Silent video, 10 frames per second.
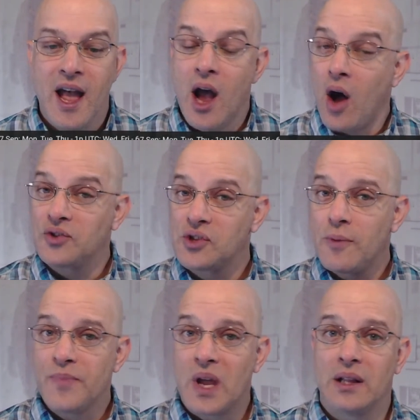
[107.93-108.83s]
Also,
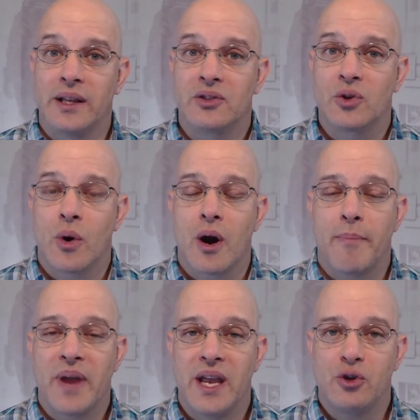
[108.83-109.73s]
a link to our
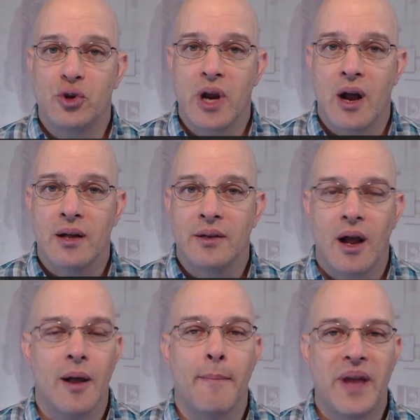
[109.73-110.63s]

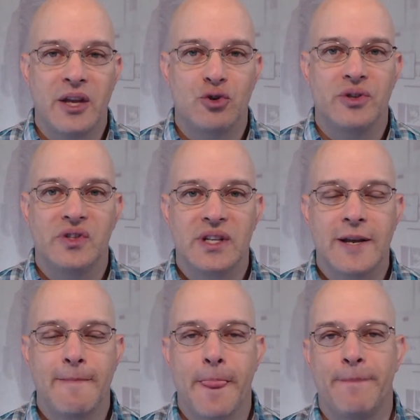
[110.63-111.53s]
Patreon patron
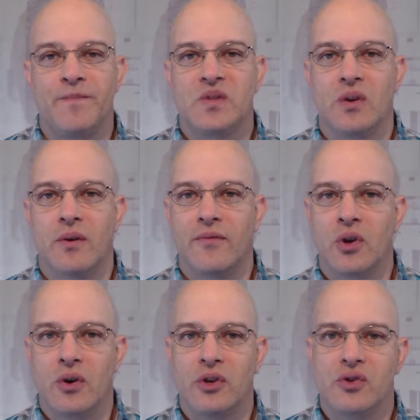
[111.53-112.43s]
site. So if
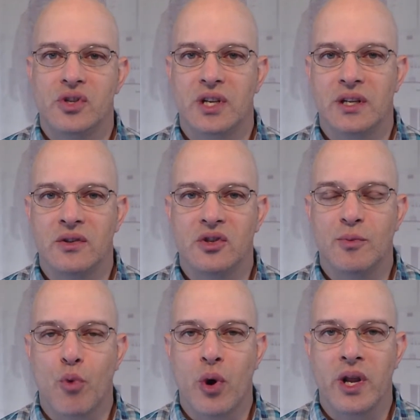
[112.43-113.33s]
you're interested in
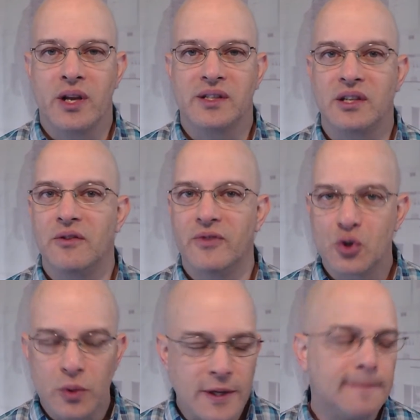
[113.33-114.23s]
supporting us
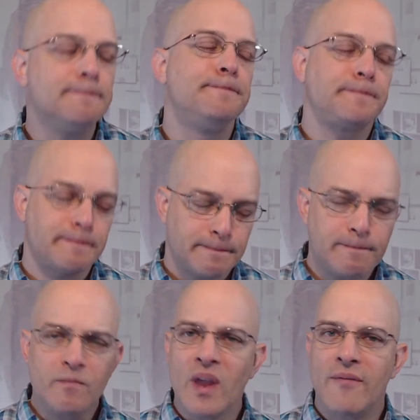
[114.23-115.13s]
individually,
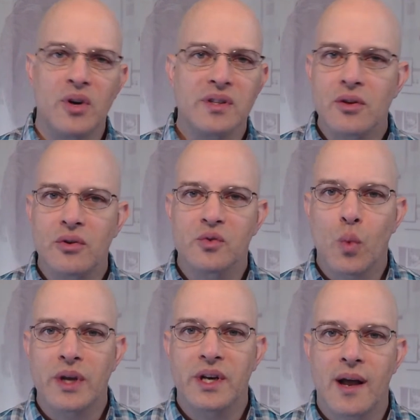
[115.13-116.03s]
for as little as
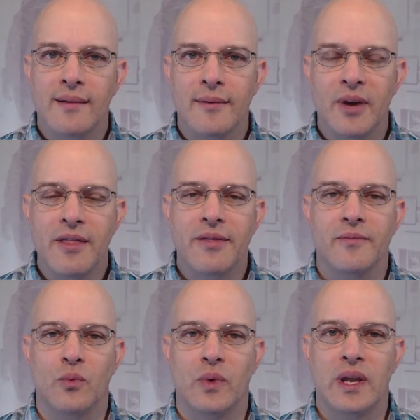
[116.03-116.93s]
$1 a month,
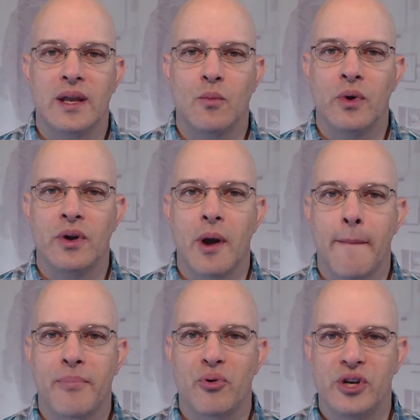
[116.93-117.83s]
we would
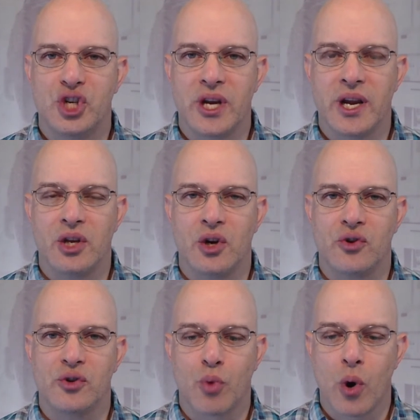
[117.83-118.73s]
appreciate your
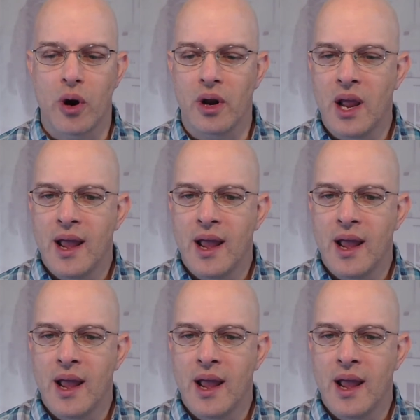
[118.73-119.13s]
support.